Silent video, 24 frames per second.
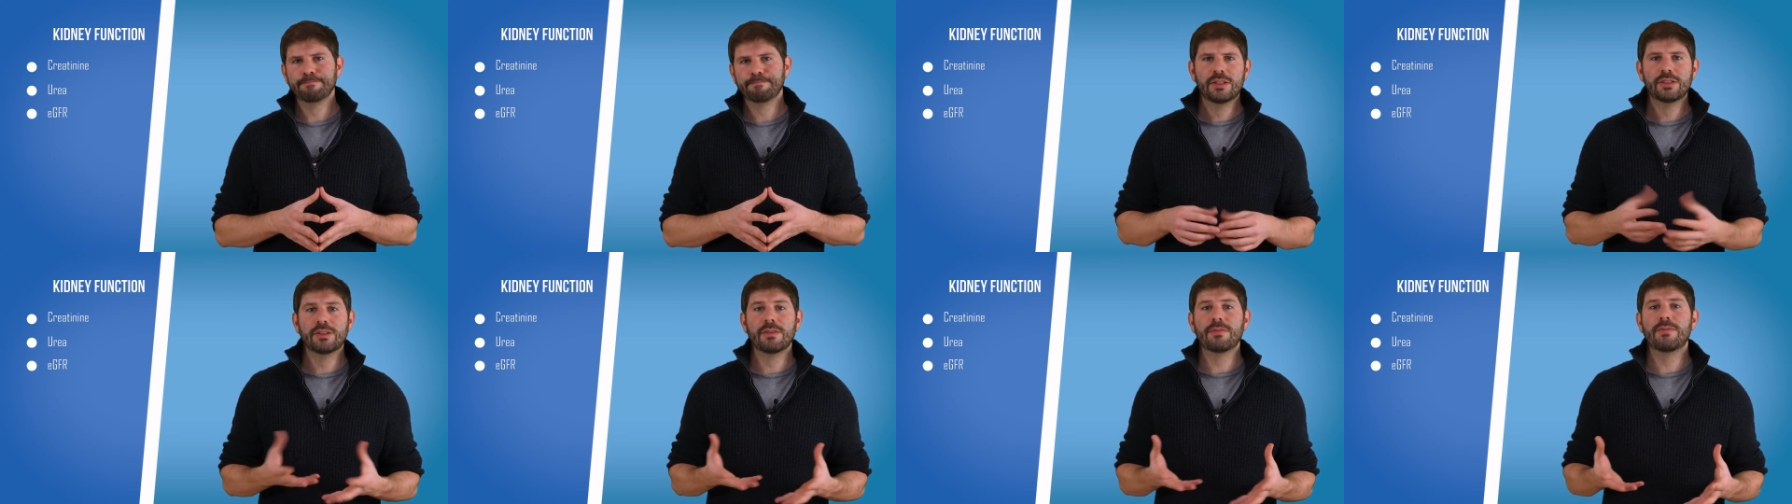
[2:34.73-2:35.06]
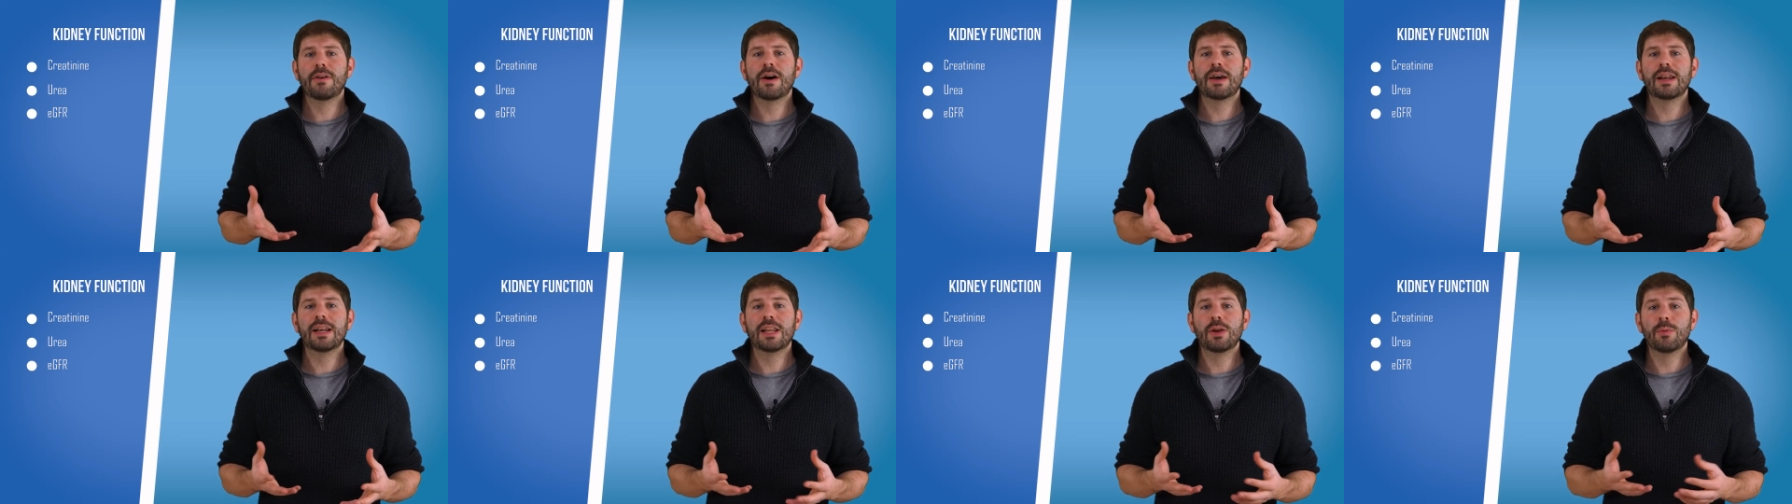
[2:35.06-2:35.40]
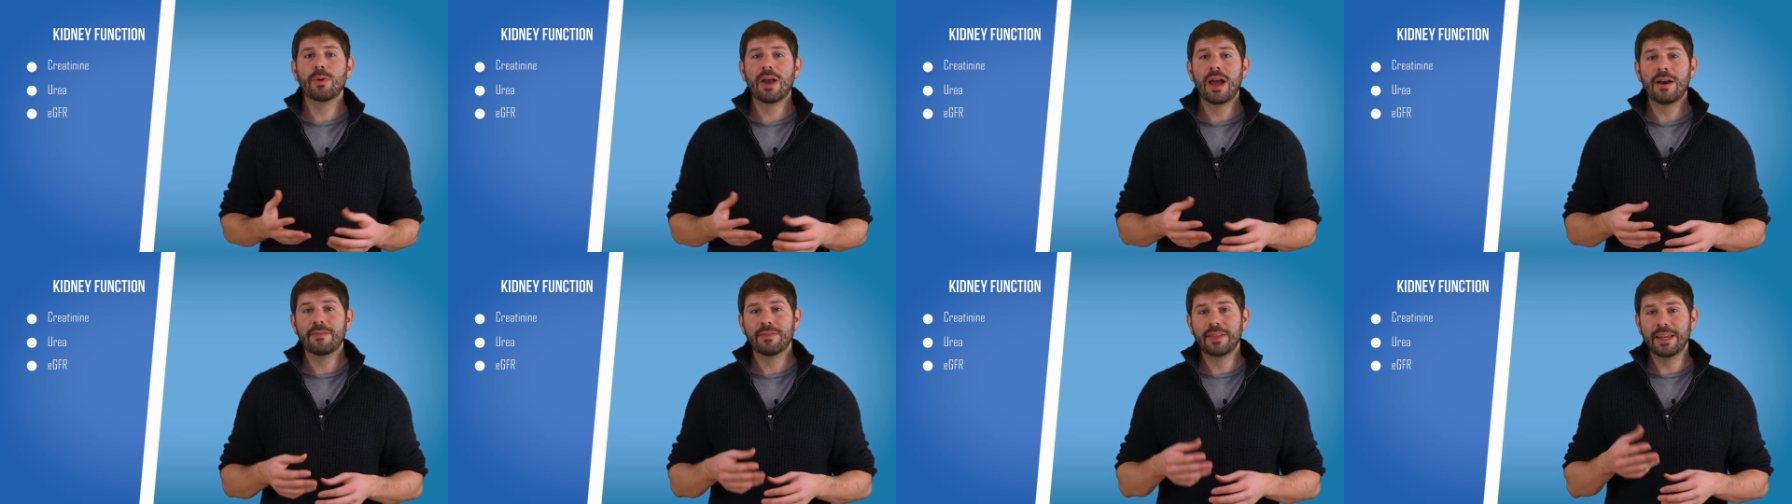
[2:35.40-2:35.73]
So finally,
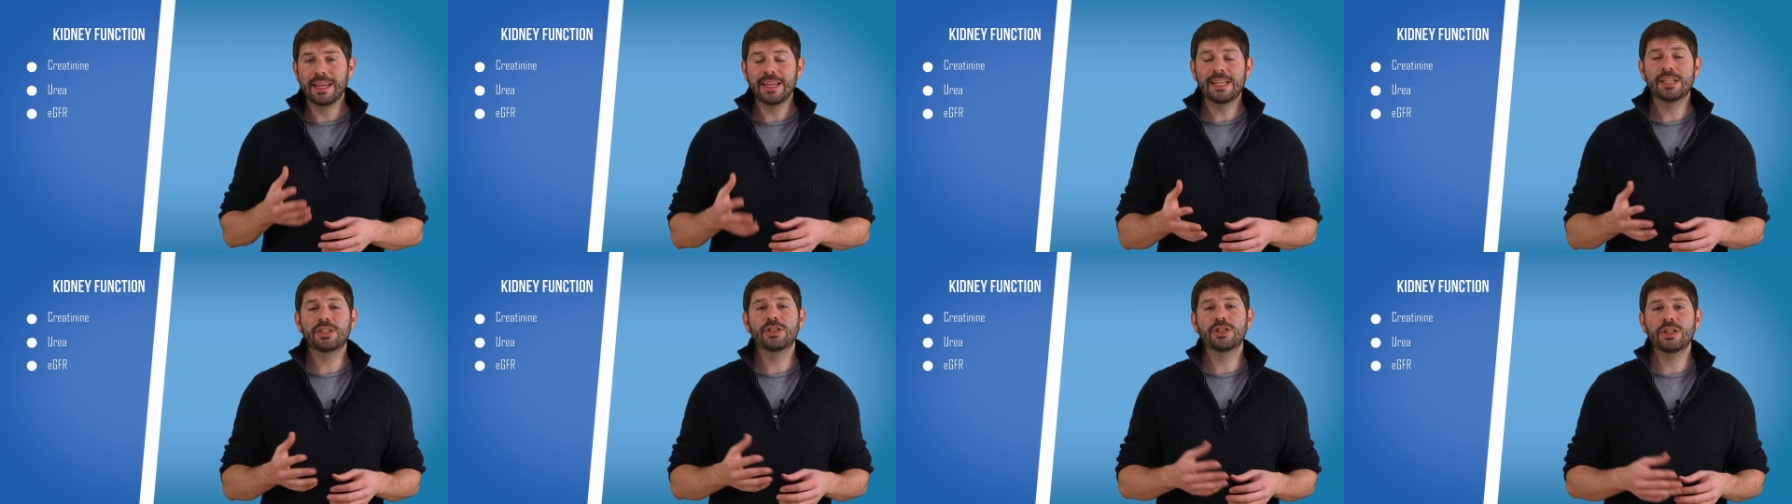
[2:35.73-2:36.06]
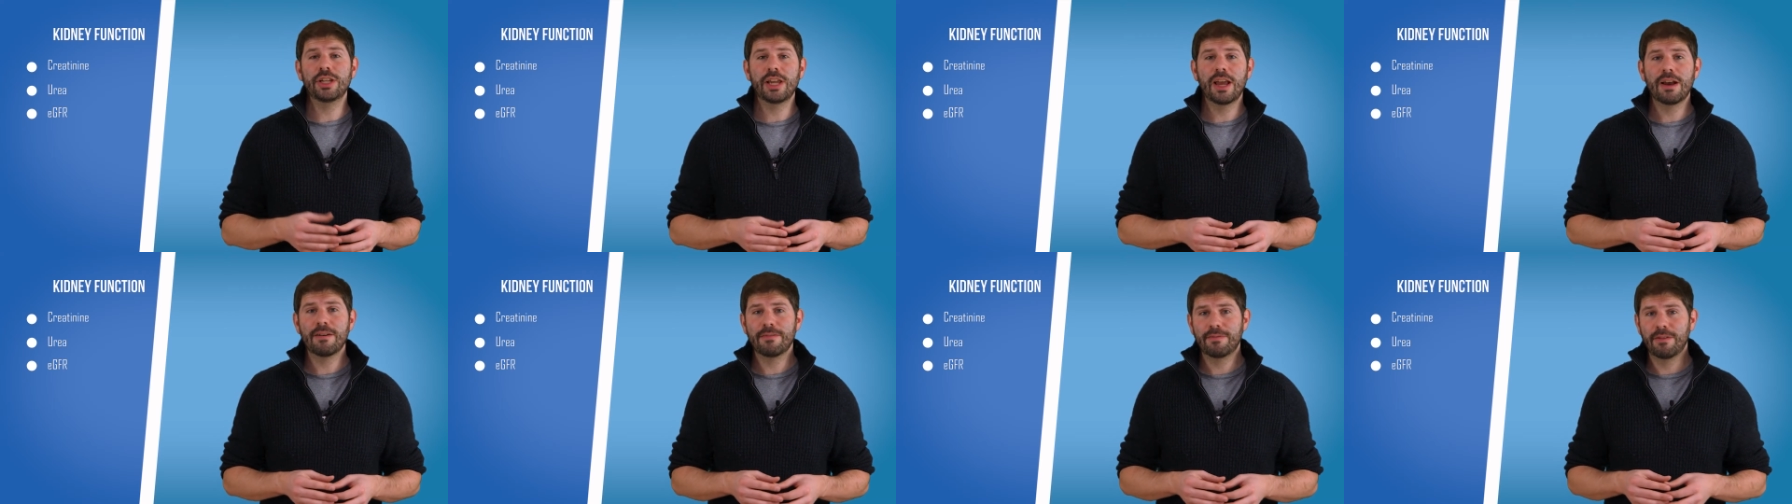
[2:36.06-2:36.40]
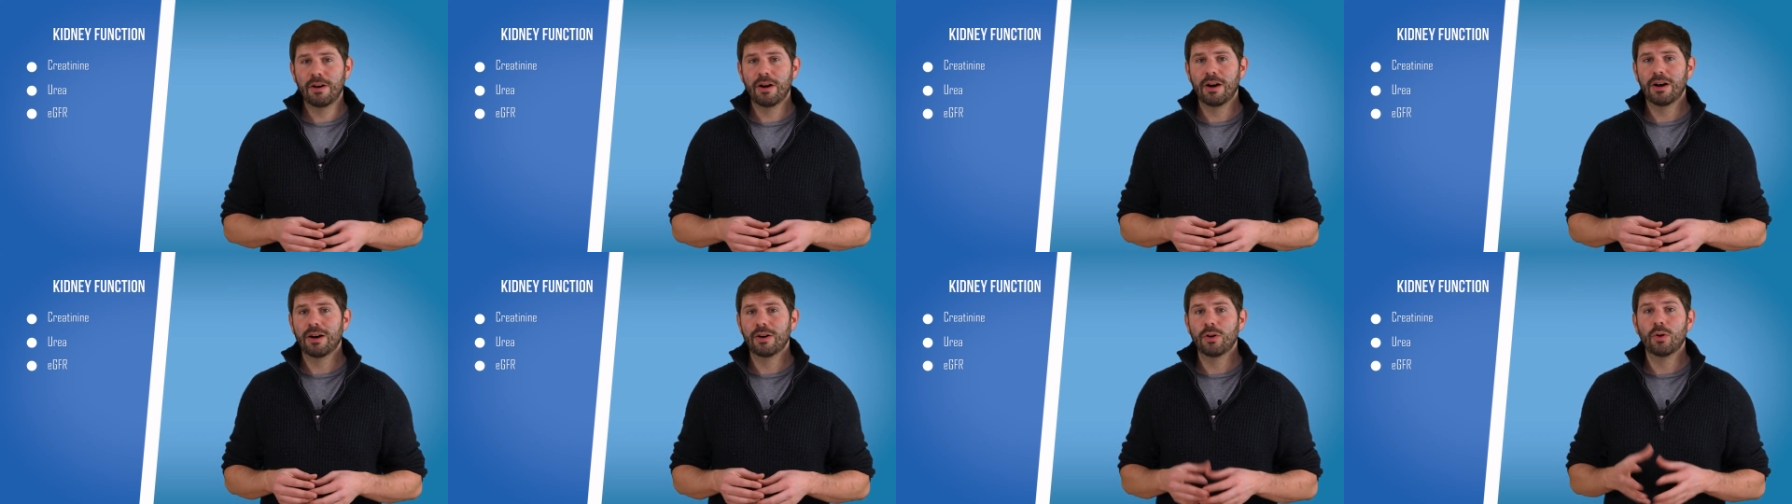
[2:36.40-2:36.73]
we have the
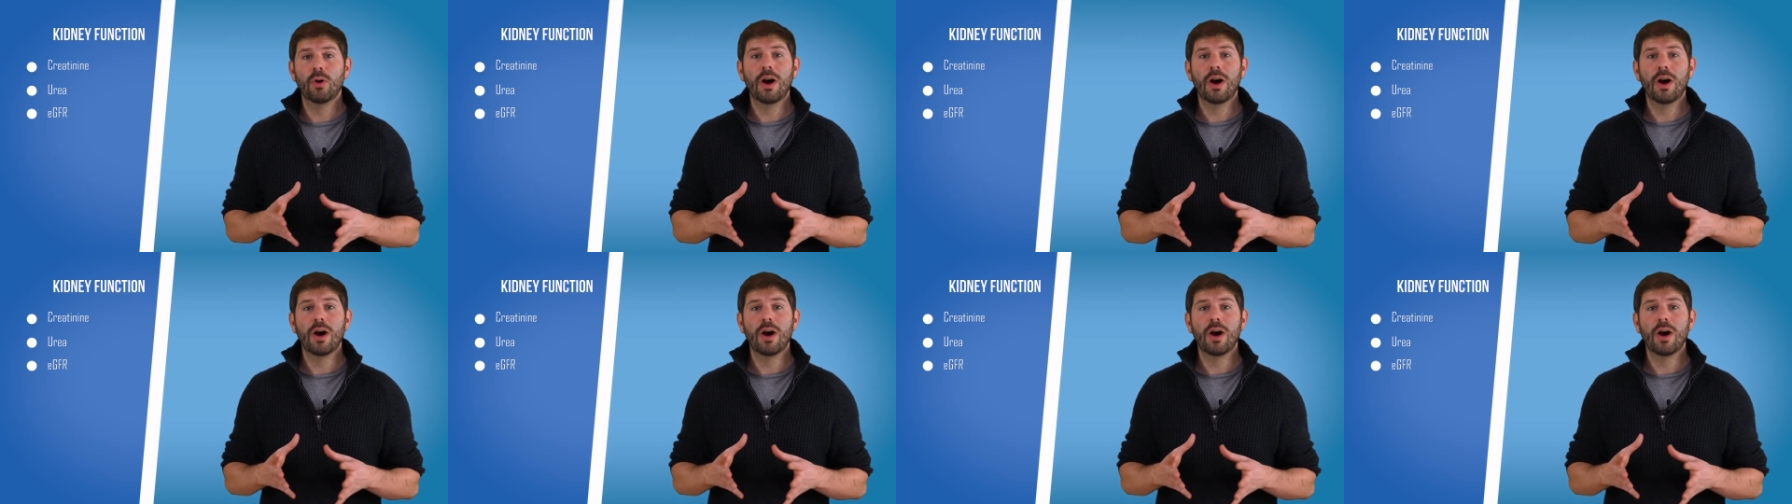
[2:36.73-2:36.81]
eGFR,